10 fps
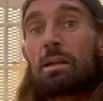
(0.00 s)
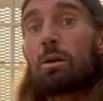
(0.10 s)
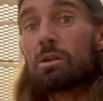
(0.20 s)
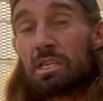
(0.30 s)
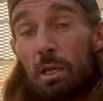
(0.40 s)

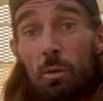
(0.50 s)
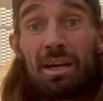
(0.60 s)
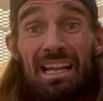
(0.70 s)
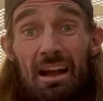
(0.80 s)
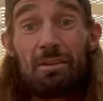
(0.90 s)
or slower
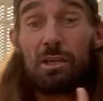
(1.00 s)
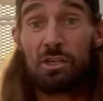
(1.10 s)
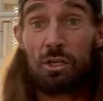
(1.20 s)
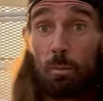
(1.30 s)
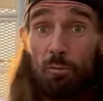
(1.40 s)
and having to
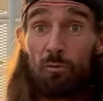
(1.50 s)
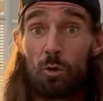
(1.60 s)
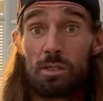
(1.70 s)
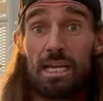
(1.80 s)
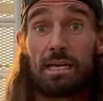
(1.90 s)
stop
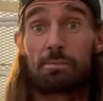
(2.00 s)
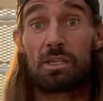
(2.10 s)
4 times